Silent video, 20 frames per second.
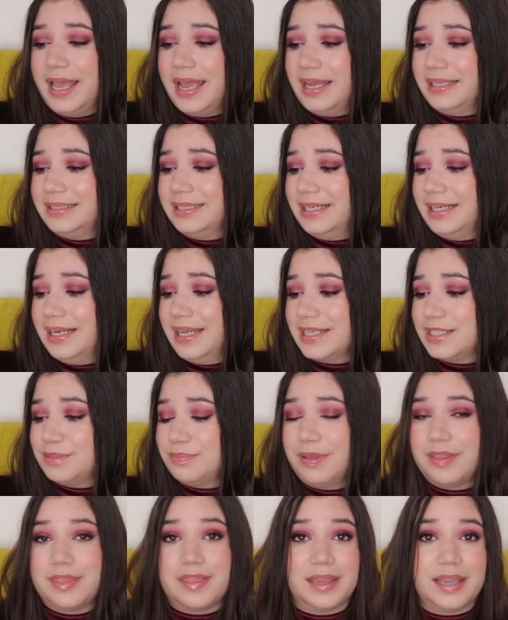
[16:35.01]
And then next
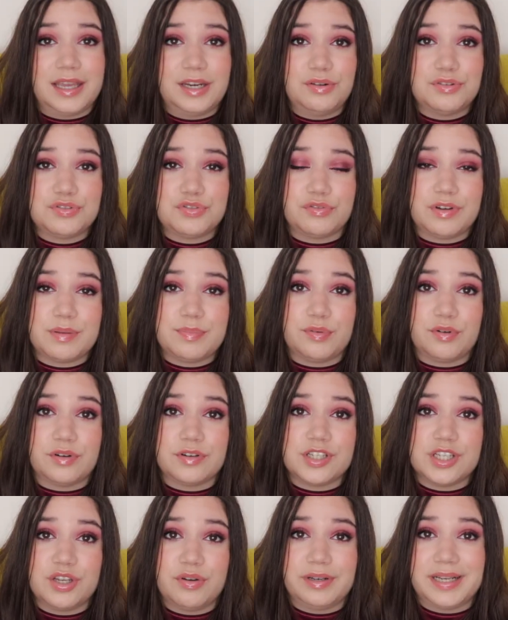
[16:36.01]
month I can also
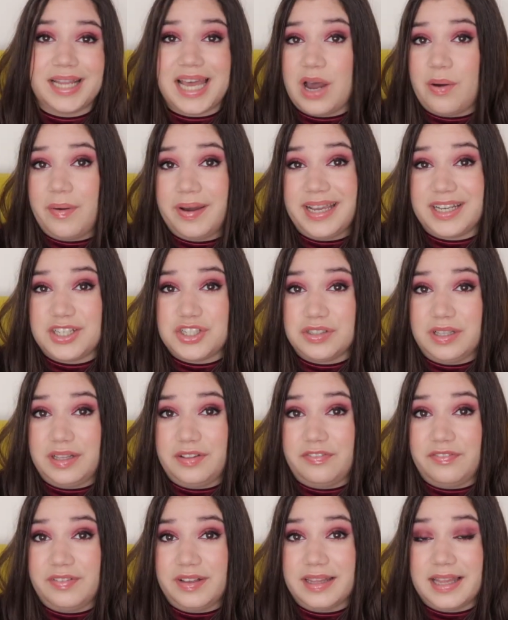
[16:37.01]
report to you on how I
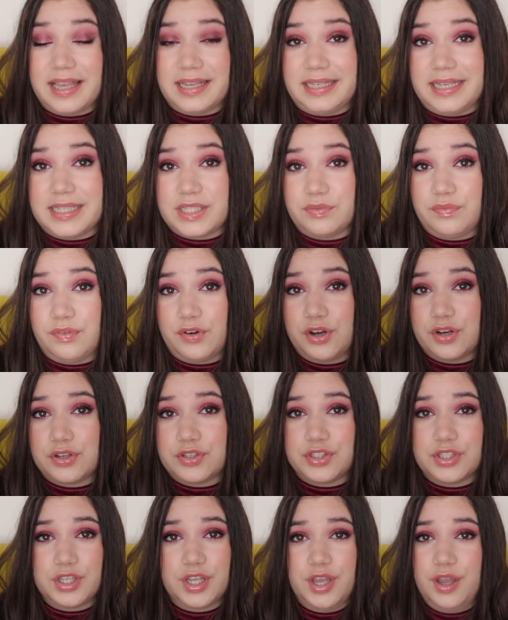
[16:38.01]
actually feel like this
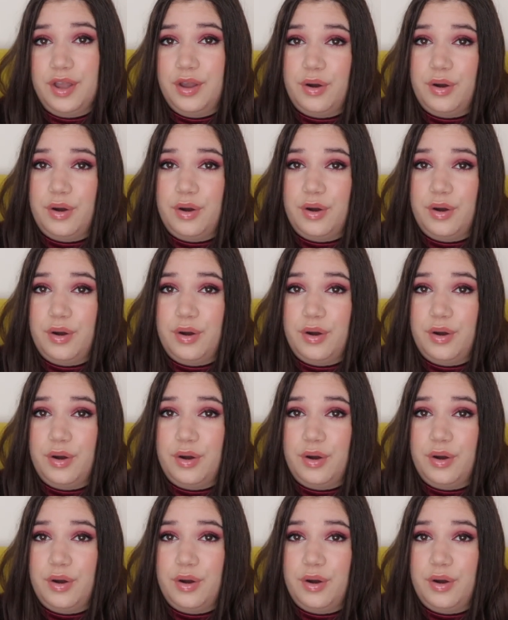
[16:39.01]
works